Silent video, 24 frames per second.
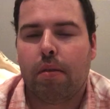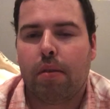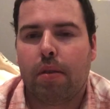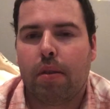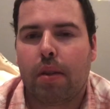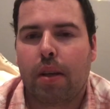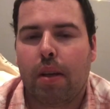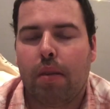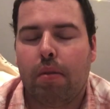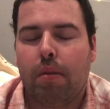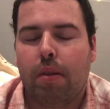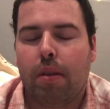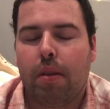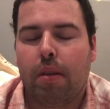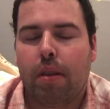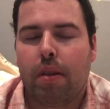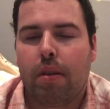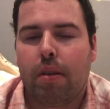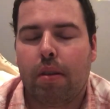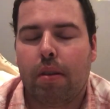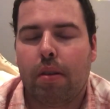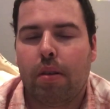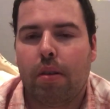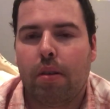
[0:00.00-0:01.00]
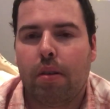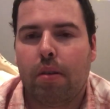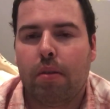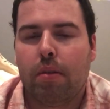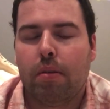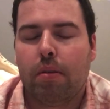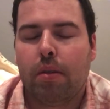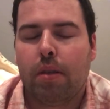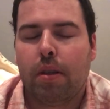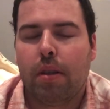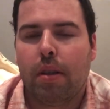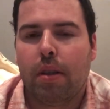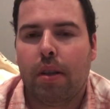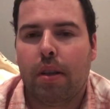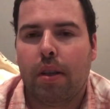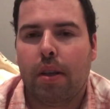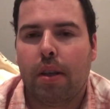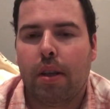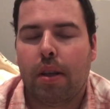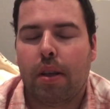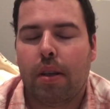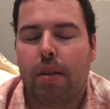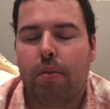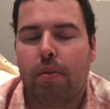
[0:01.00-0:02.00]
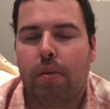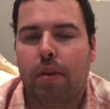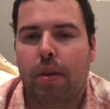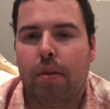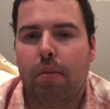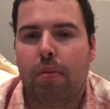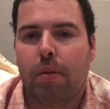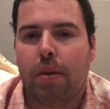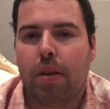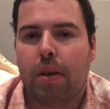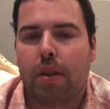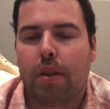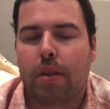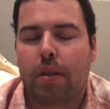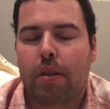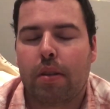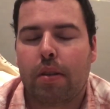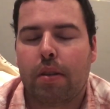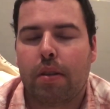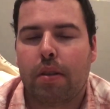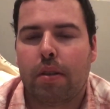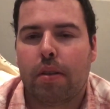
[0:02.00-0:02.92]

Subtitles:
keeps it nice and cold, and it really works.